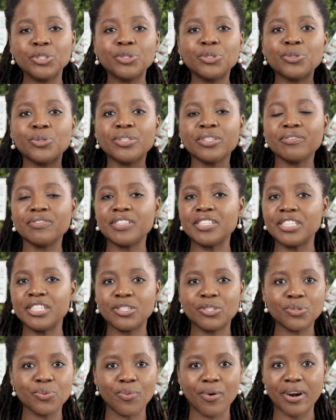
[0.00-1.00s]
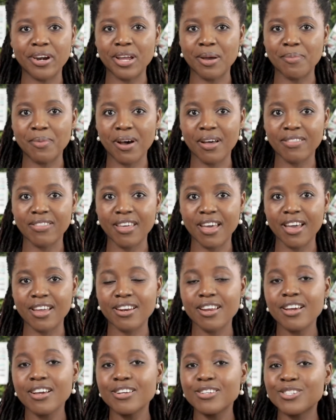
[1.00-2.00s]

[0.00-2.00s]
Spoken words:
You don't even need to worry about that.